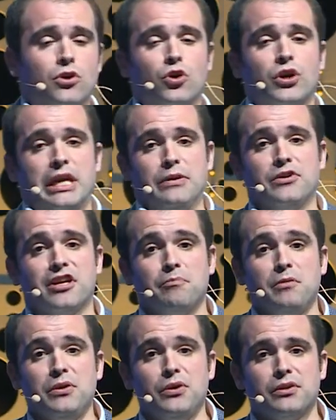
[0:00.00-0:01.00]
or
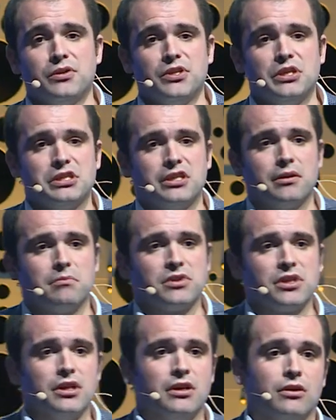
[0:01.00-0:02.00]
intermediate
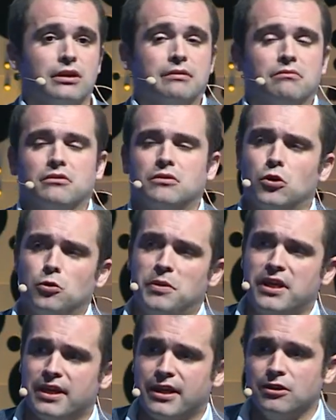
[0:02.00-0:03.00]
systems, could
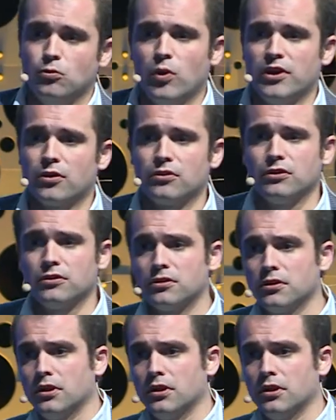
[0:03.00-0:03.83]
be a gateway or not,